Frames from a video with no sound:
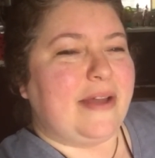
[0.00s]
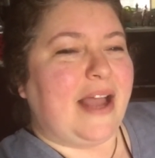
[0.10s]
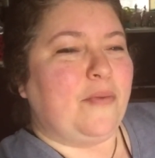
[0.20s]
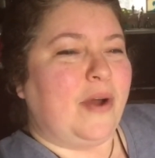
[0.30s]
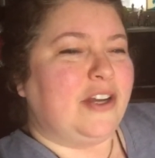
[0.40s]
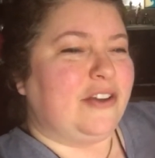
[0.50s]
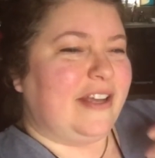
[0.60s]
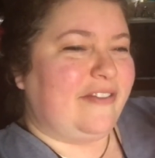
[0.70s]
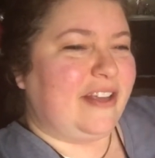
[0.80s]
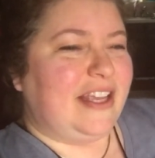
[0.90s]
I wonder
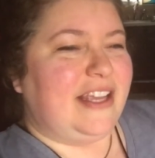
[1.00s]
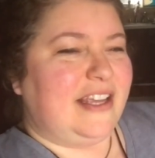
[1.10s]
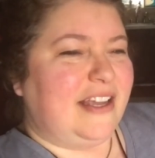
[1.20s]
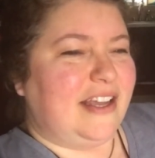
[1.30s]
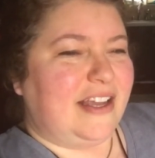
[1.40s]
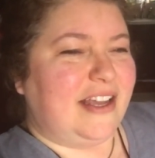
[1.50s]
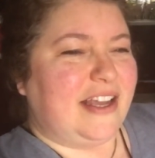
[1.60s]
if he